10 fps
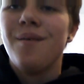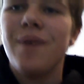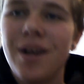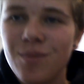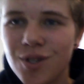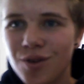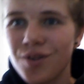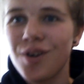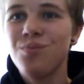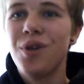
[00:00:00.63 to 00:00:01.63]
My name is Cole
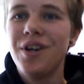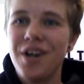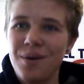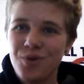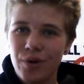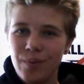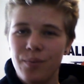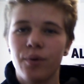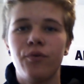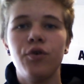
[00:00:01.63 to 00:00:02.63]
Youngblood, and I'm doing my
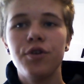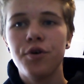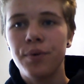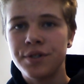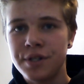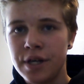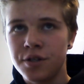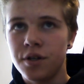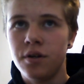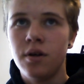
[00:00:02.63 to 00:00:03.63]
portfolio
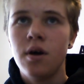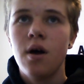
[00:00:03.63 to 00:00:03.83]
presentation.